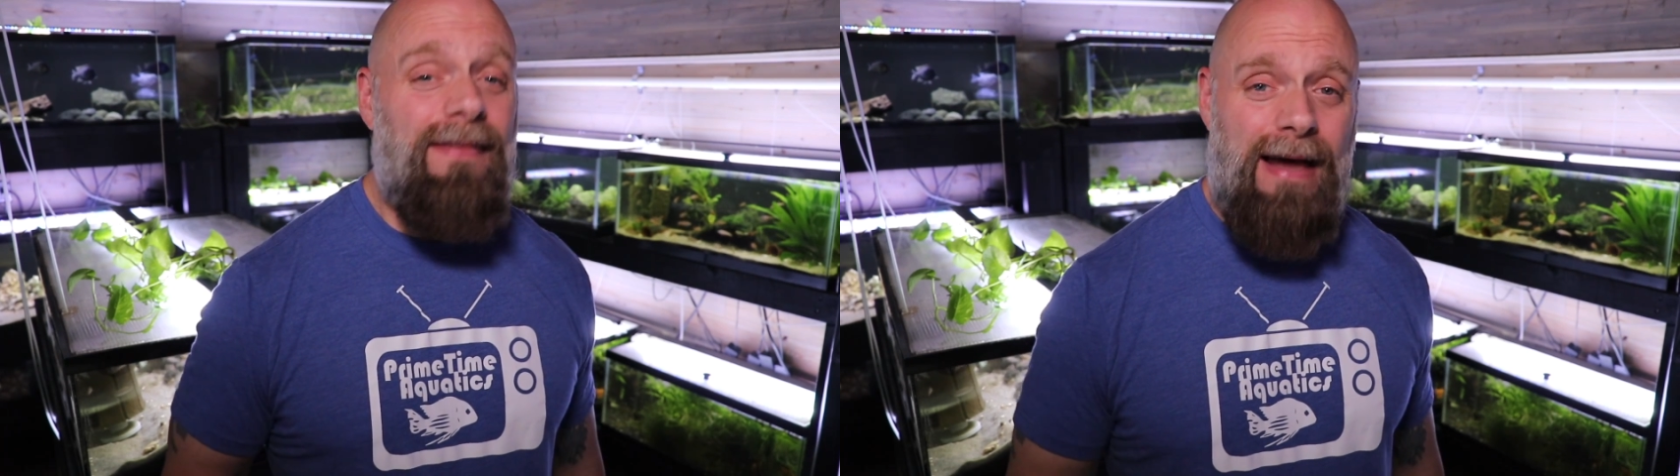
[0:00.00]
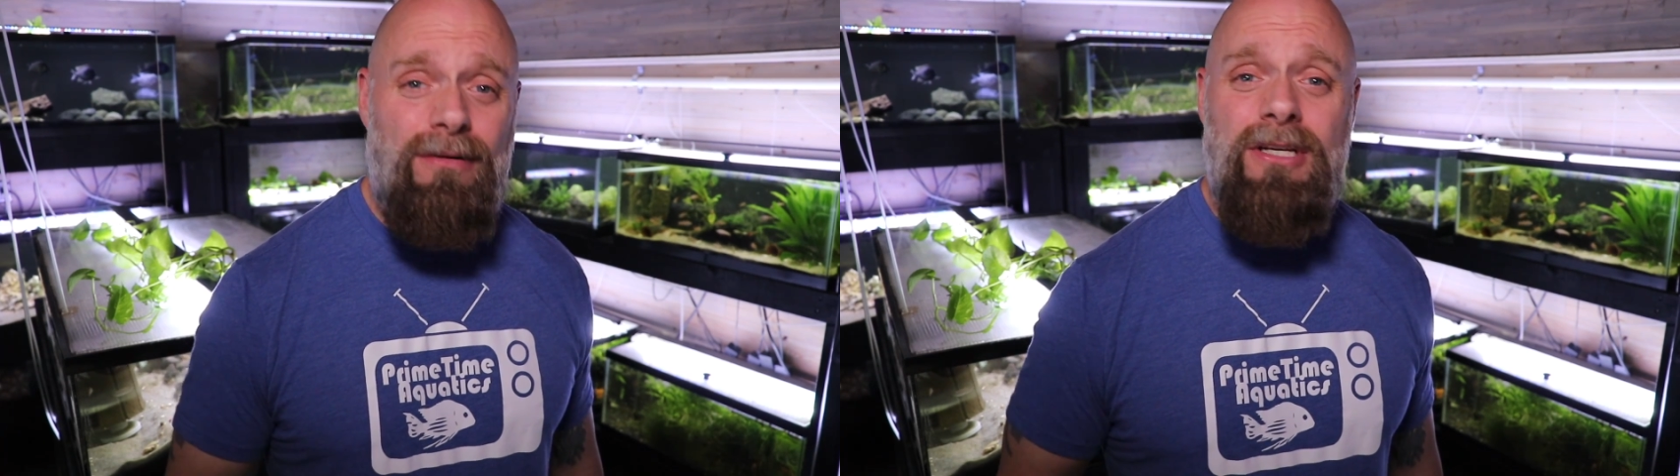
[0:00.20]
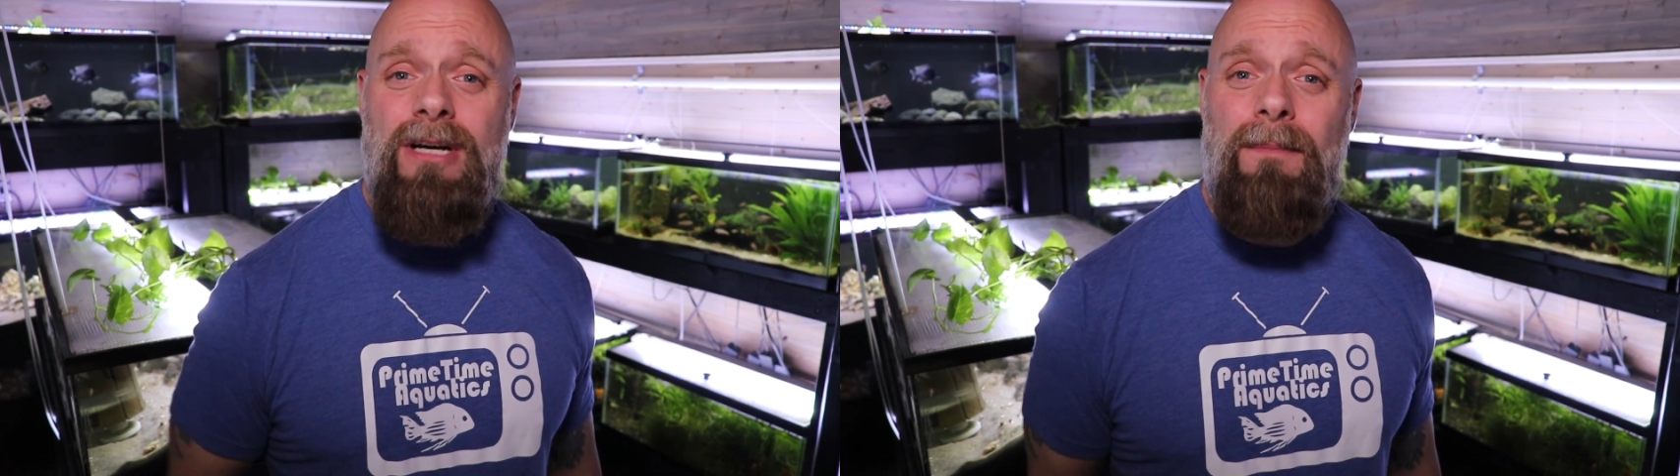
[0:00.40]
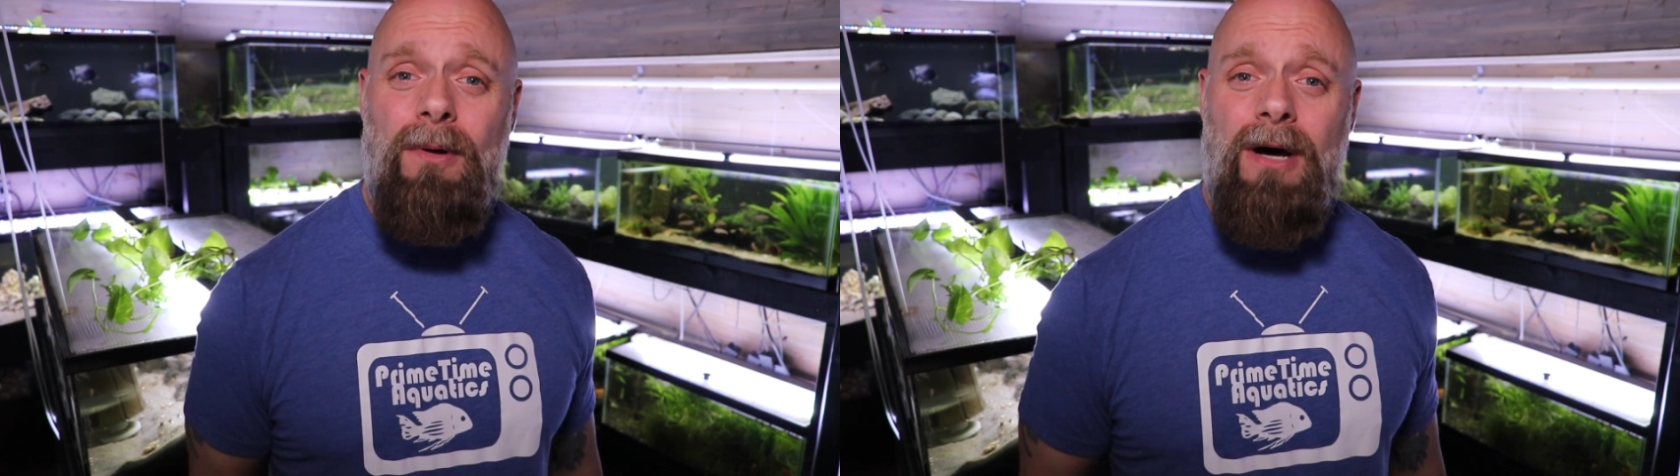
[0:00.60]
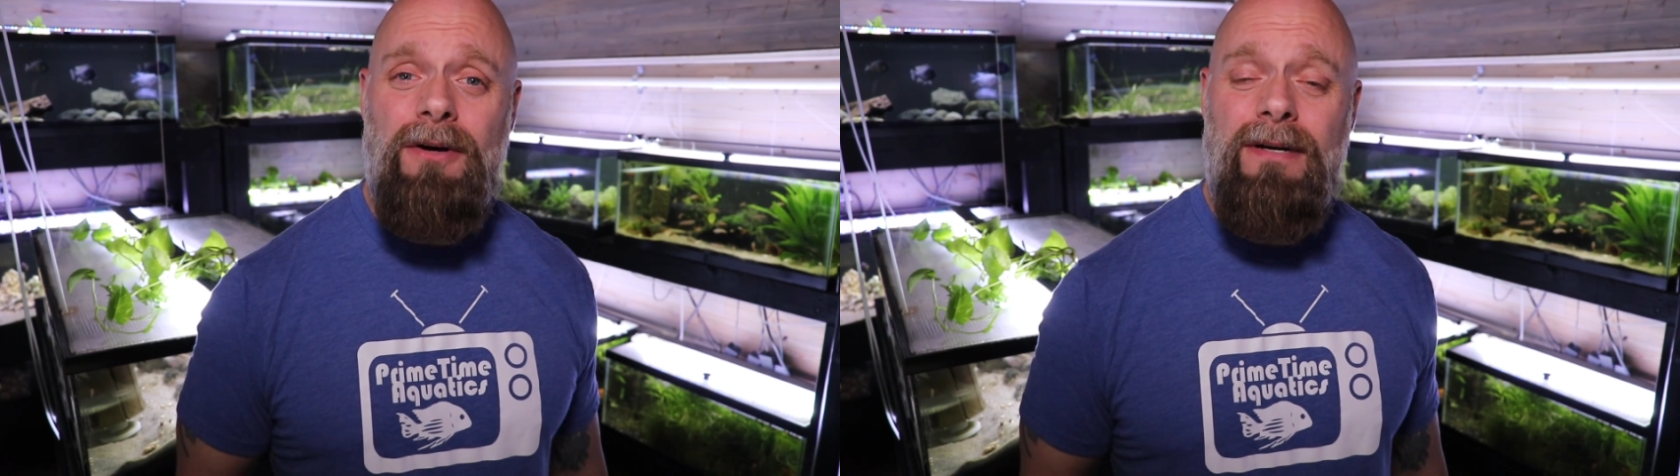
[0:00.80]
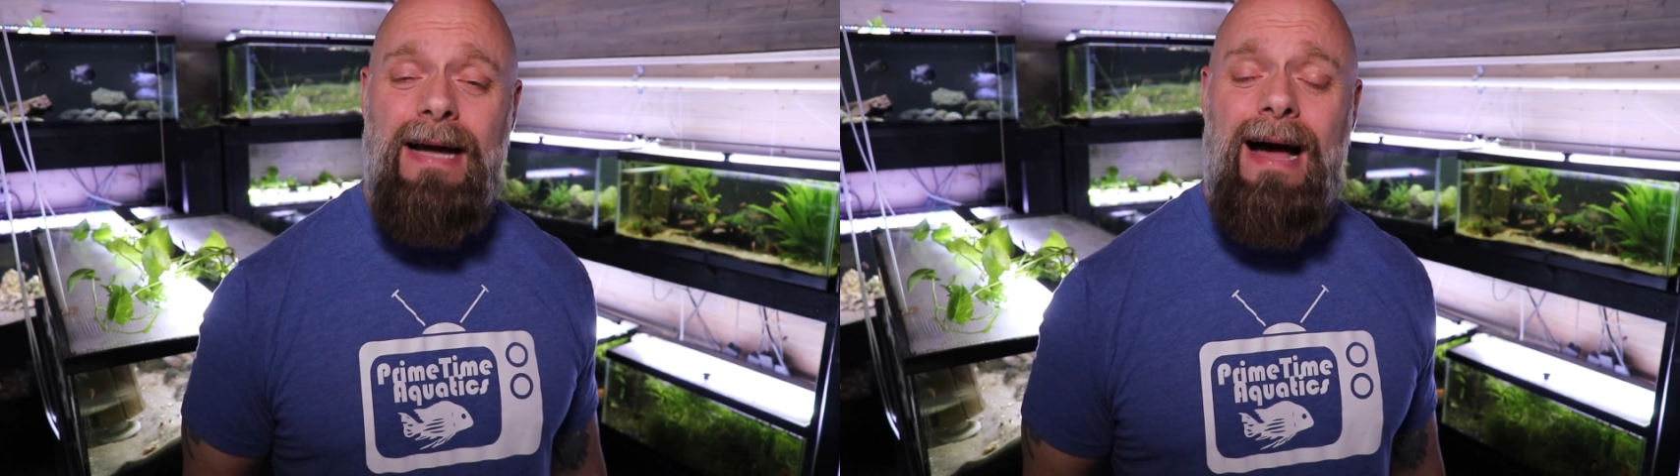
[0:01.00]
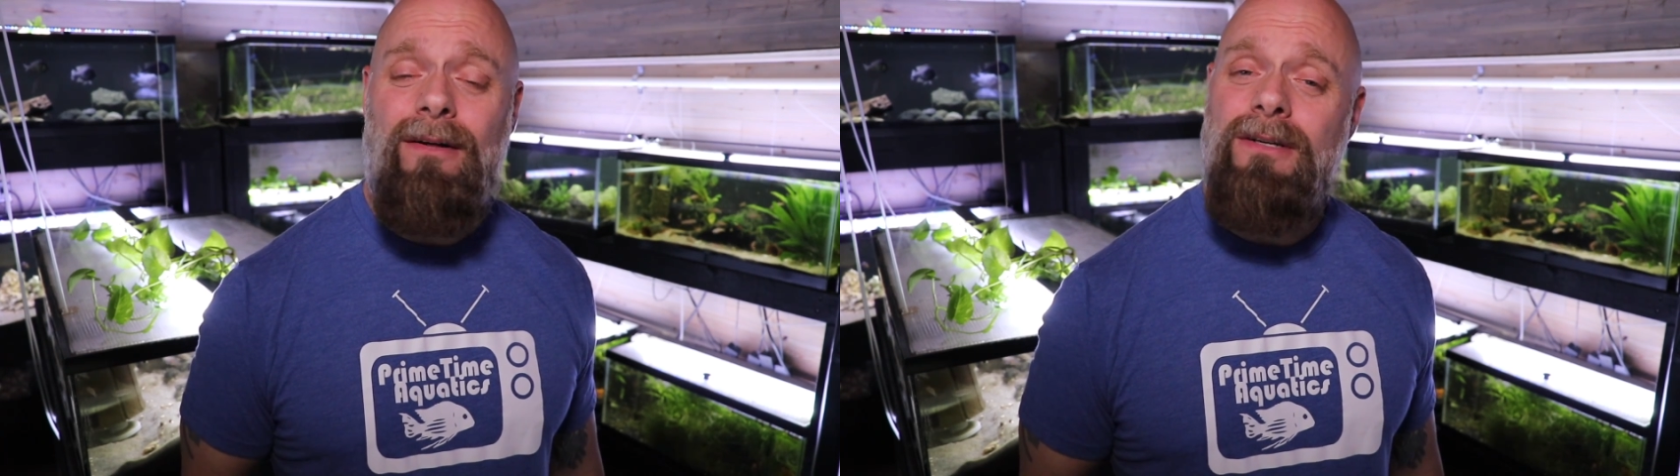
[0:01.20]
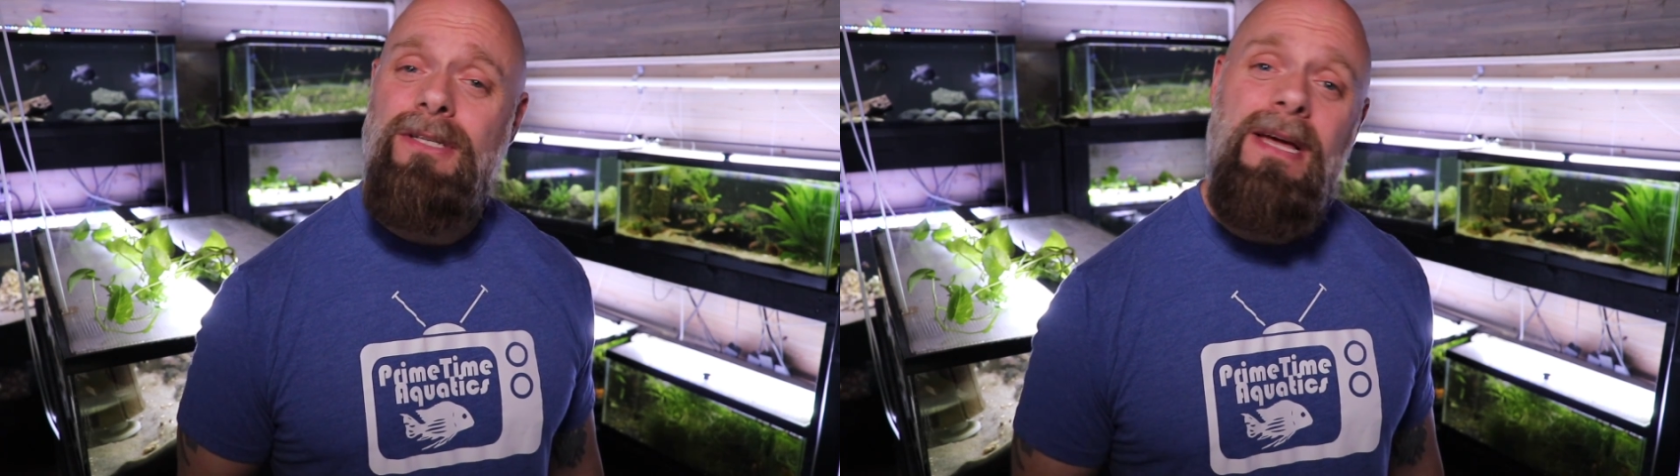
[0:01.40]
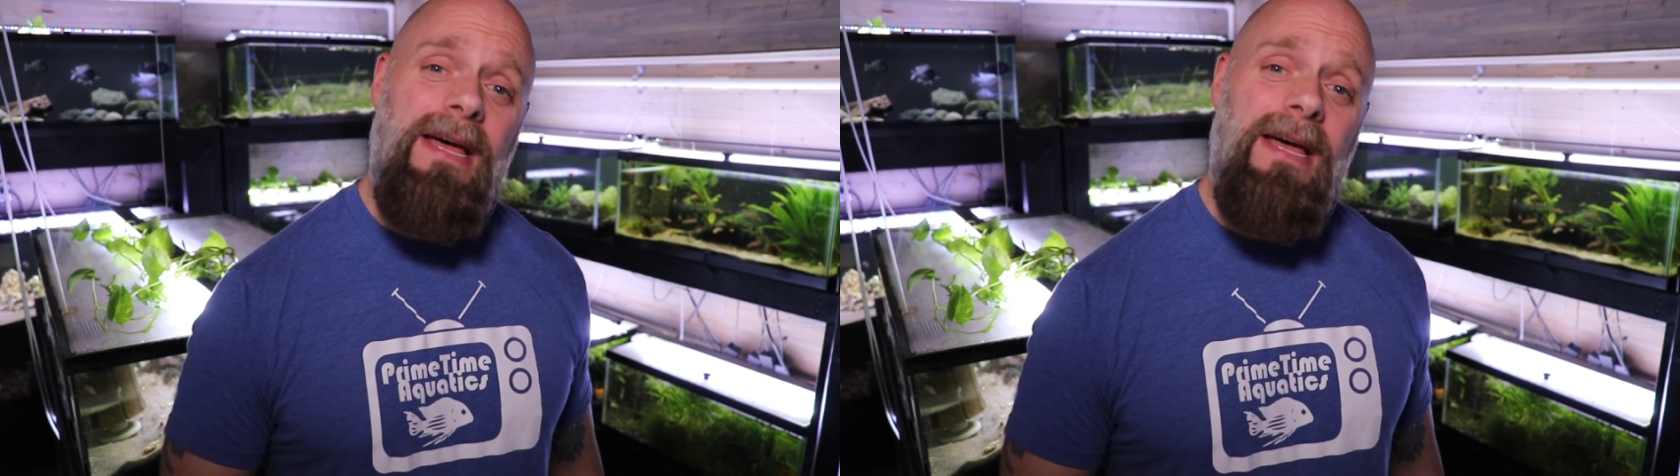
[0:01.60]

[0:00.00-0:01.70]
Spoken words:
That was a couple $100.